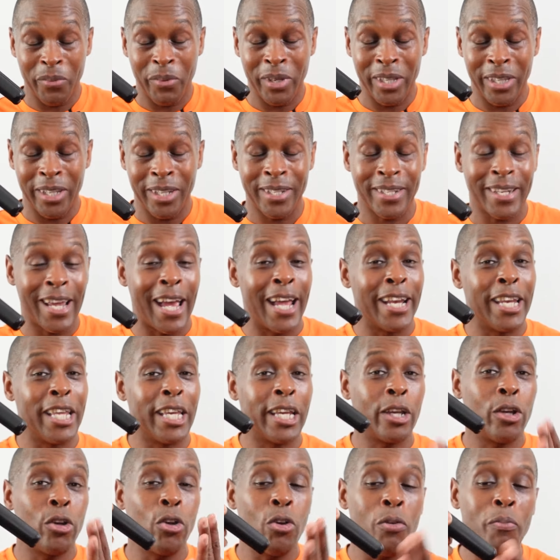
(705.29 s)
with this and
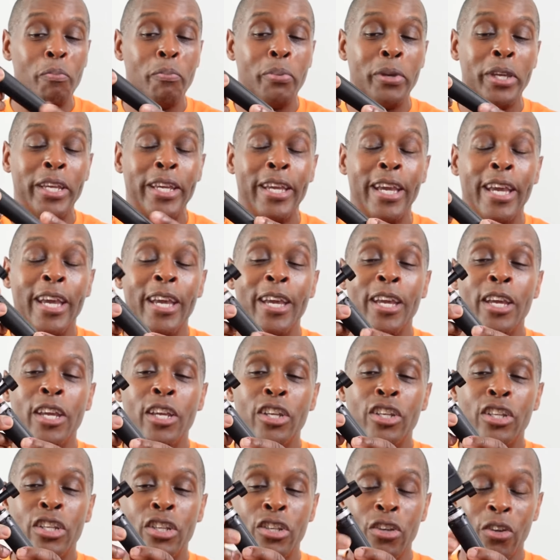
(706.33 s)
it could be
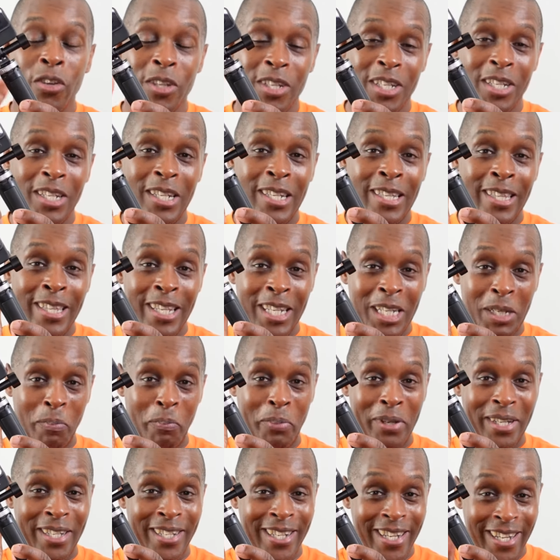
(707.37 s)
just this
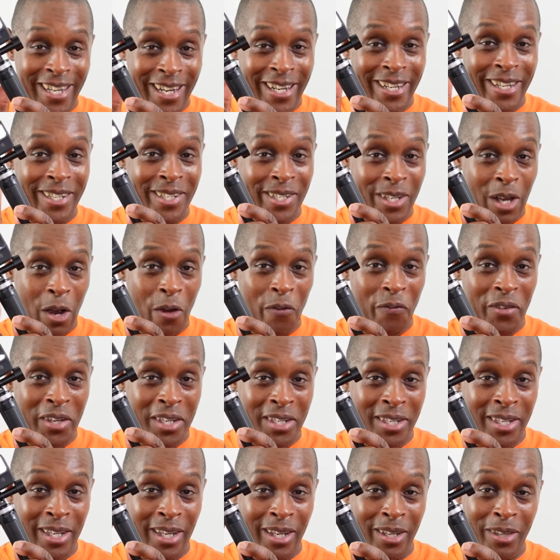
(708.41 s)
particular selfie
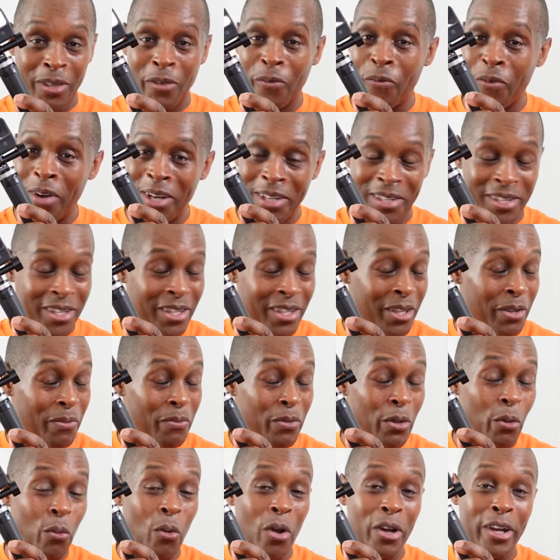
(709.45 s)
stick the rest of them
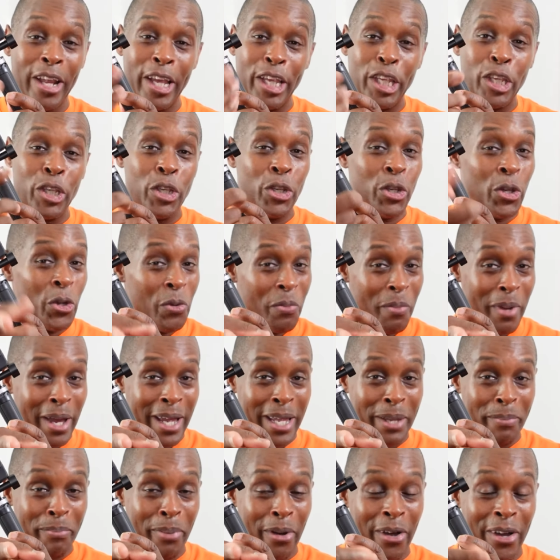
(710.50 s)
the one that you
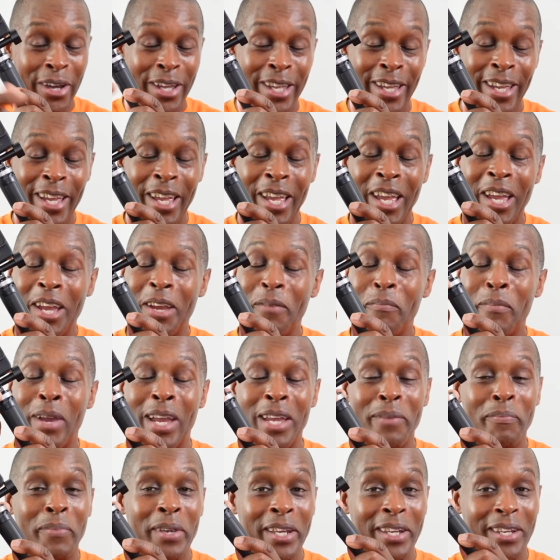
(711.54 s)
may buy
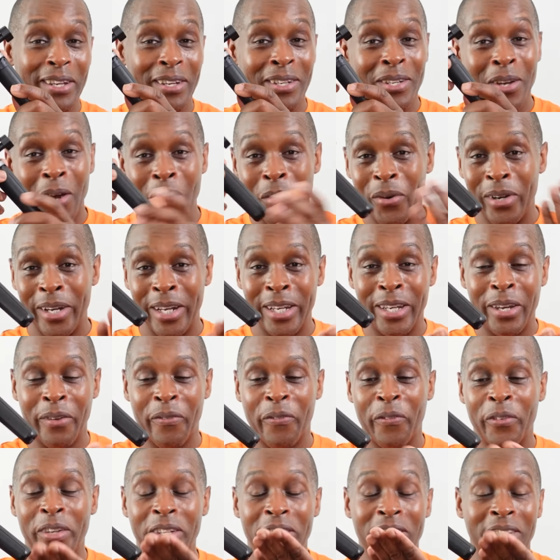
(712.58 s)
may be totally different